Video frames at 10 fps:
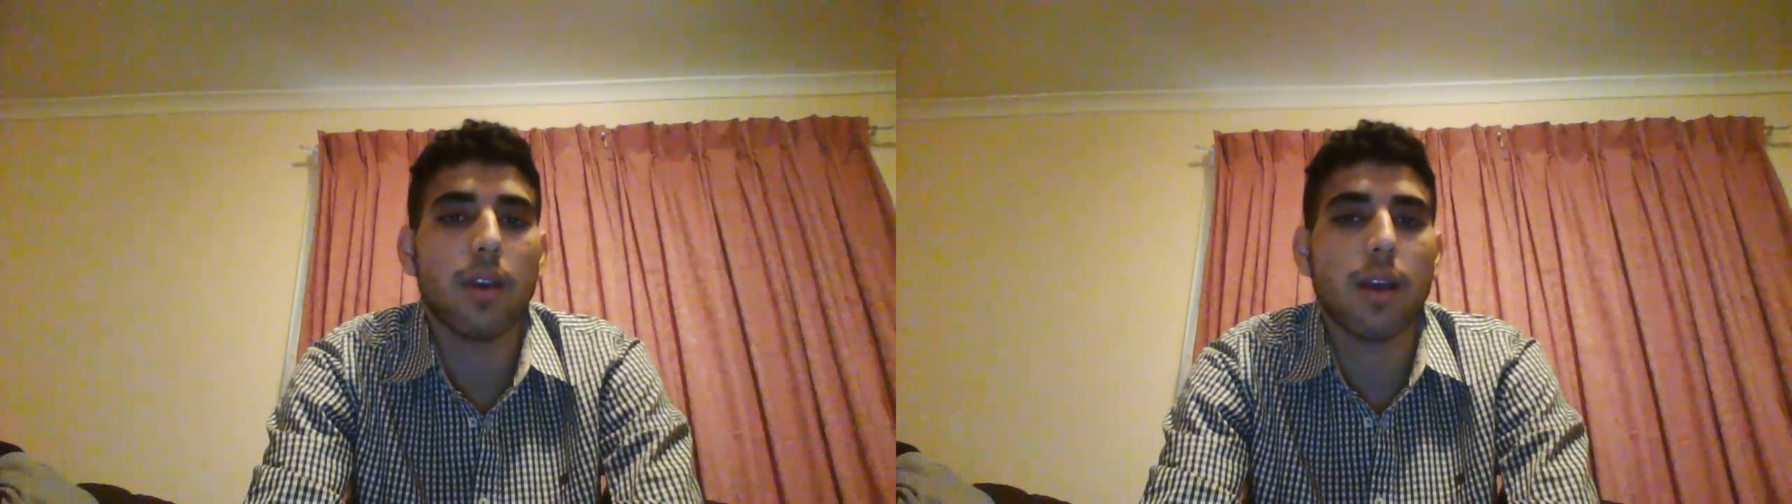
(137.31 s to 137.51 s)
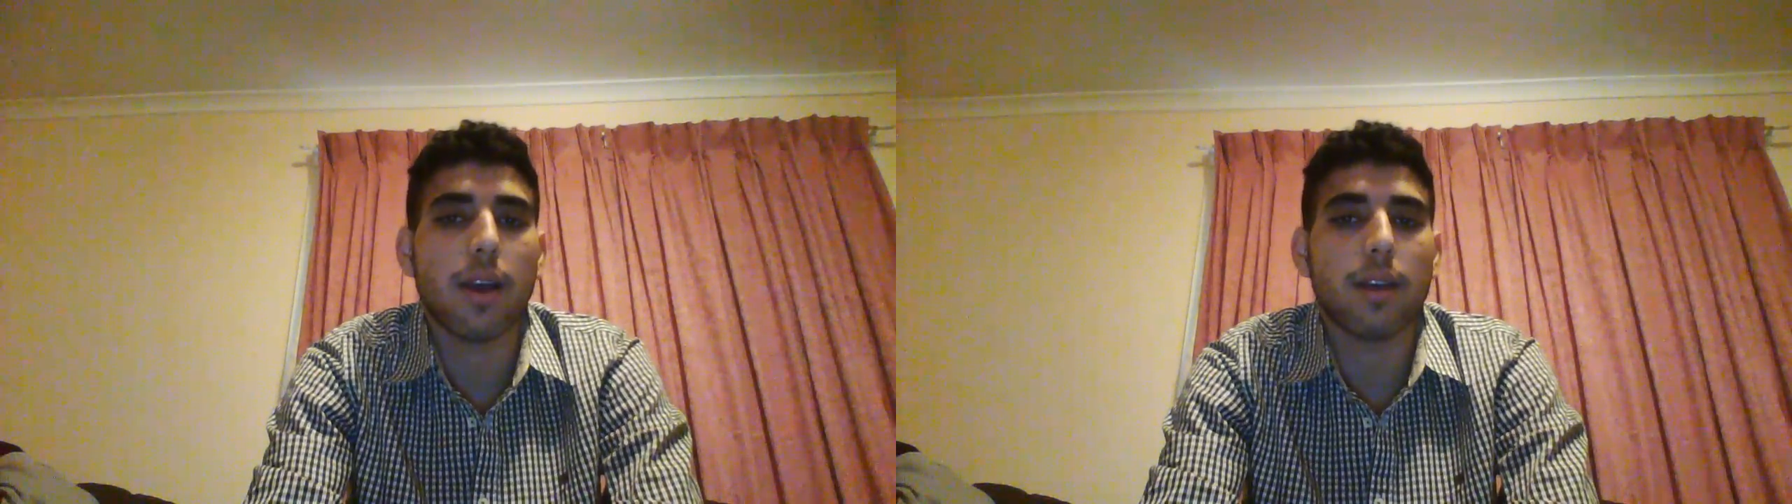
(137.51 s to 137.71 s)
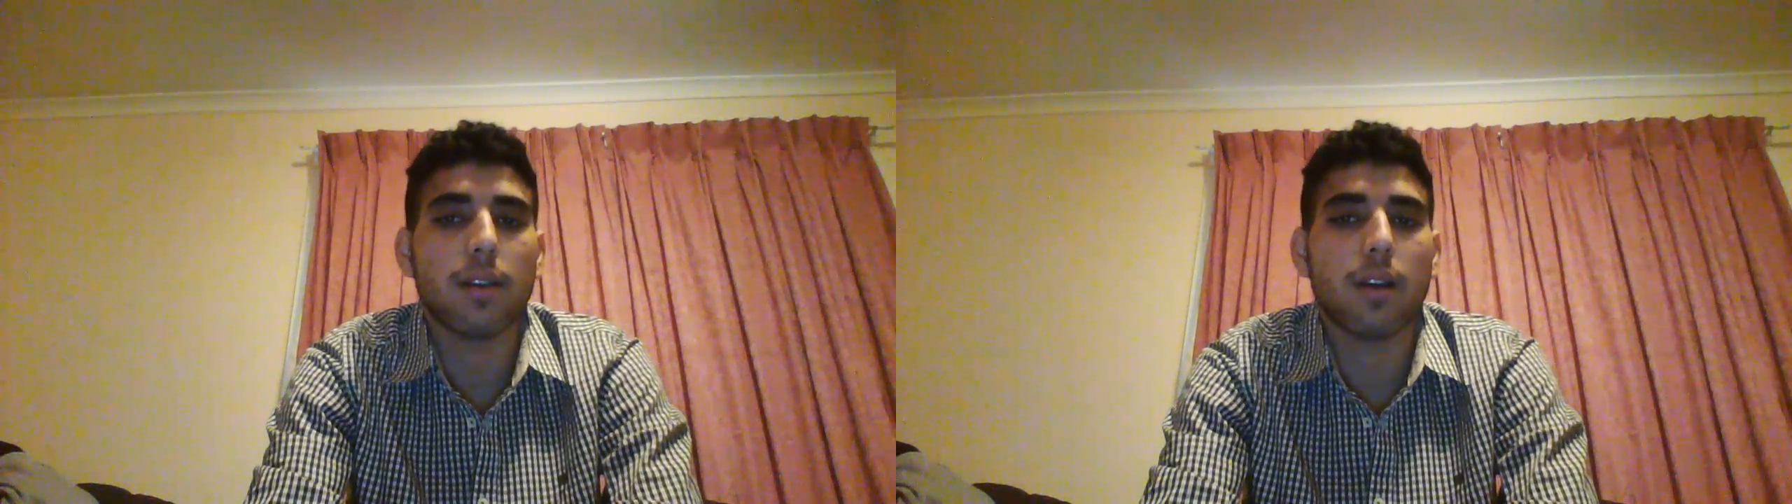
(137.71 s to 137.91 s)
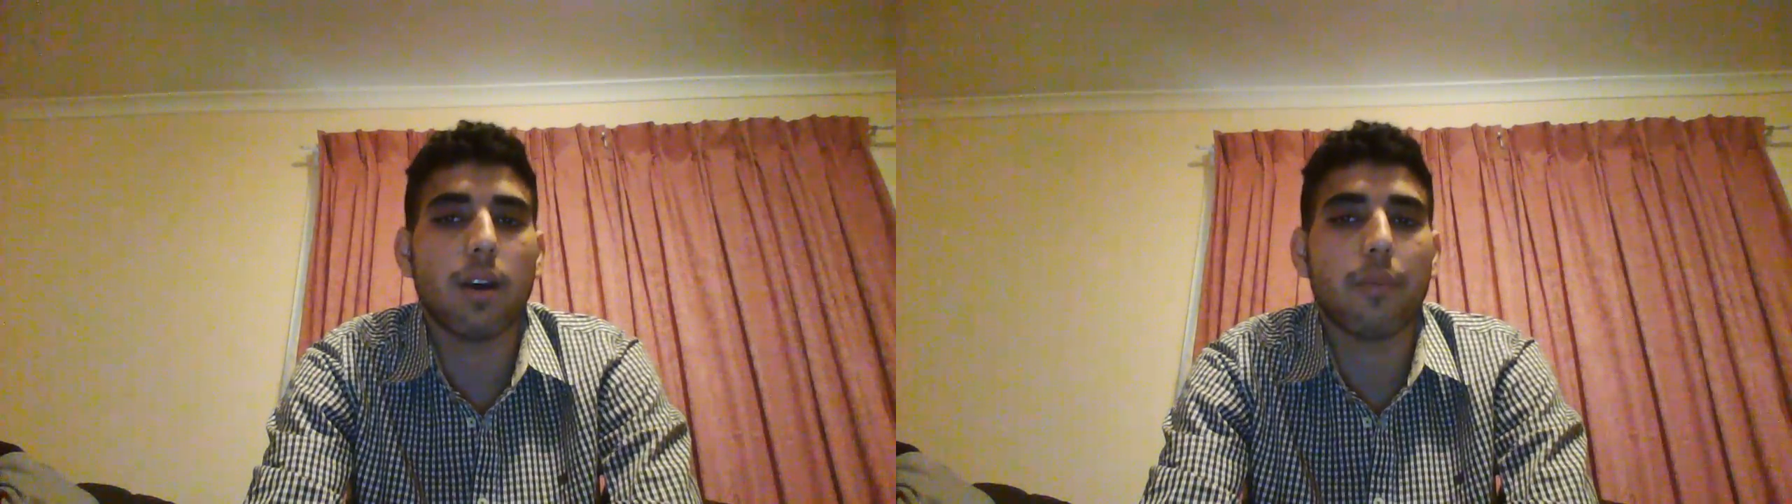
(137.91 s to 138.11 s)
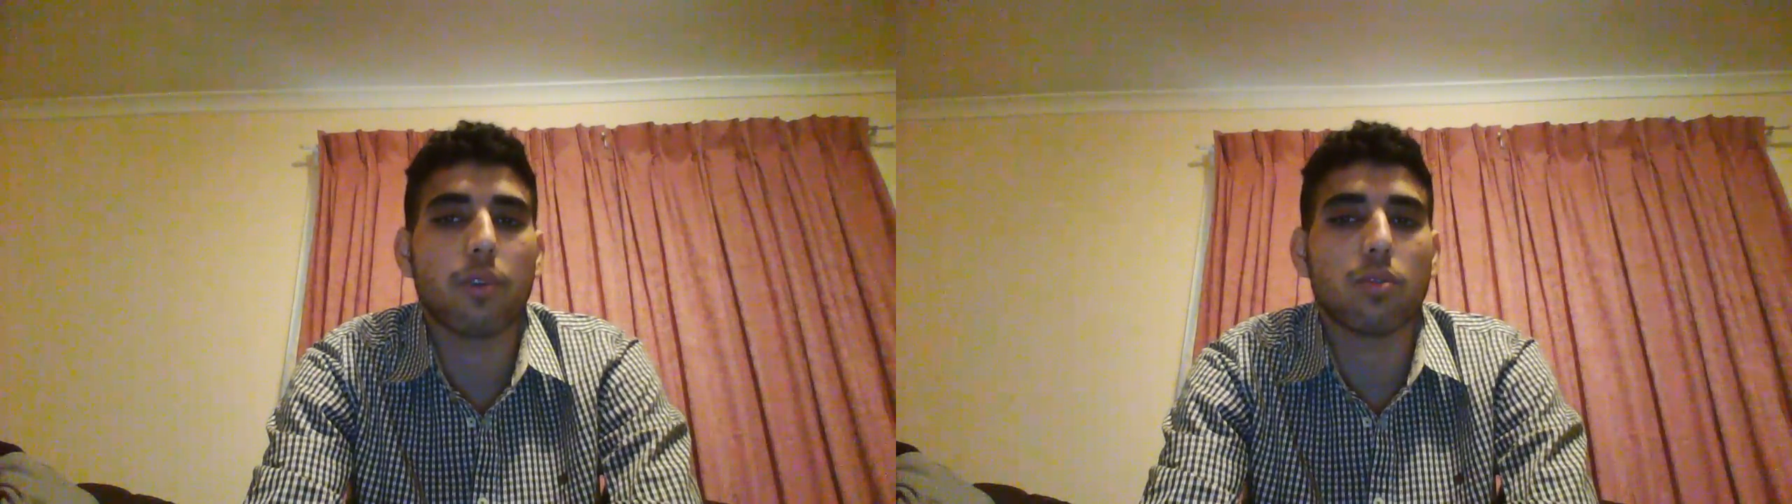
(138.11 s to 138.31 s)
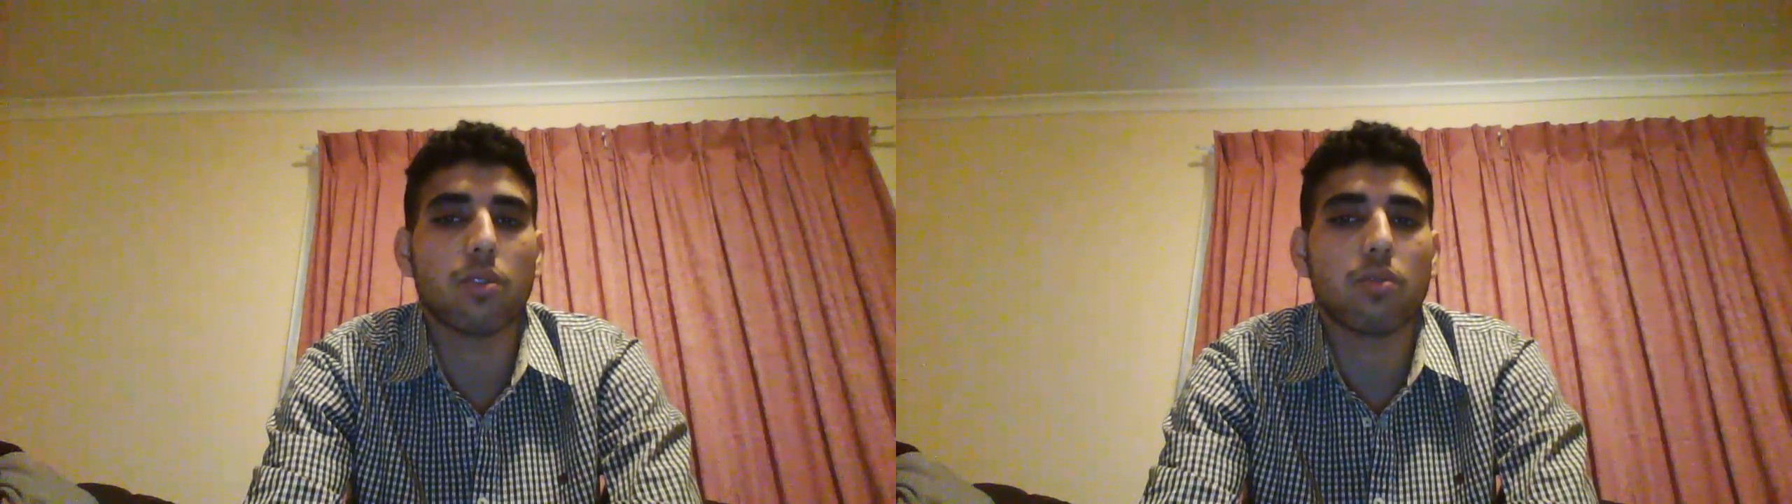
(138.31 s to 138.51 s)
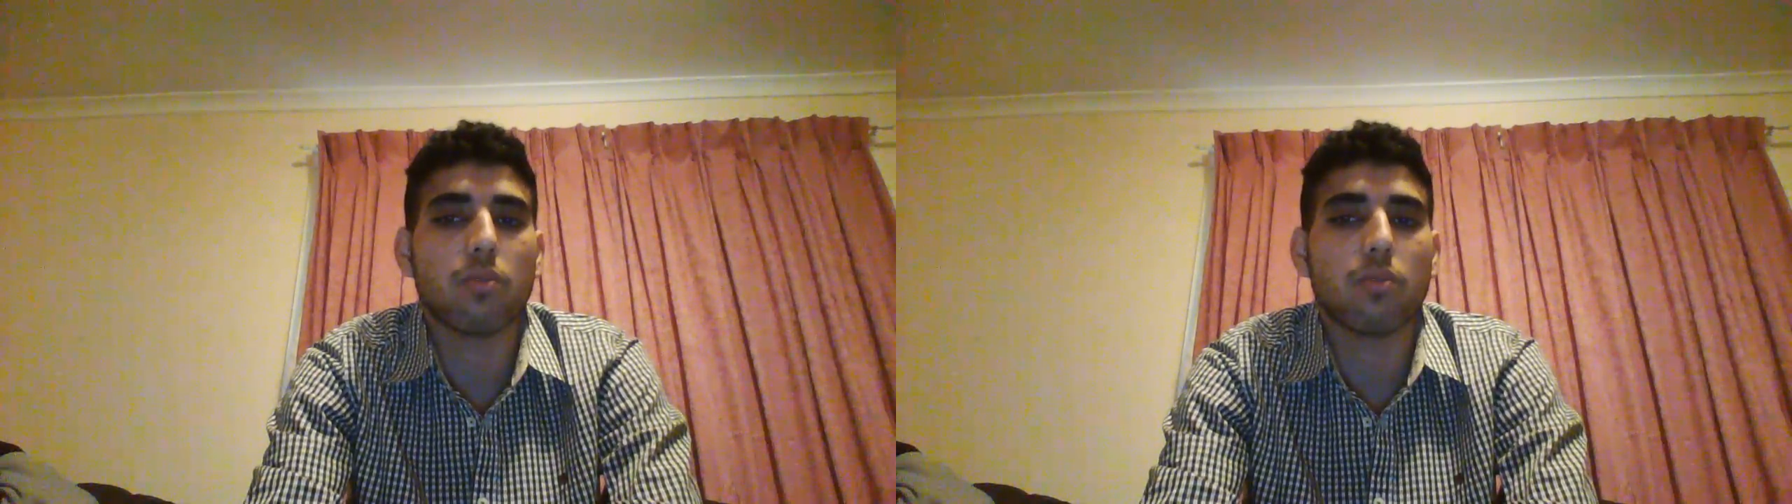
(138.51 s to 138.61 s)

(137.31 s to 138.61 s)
and approaches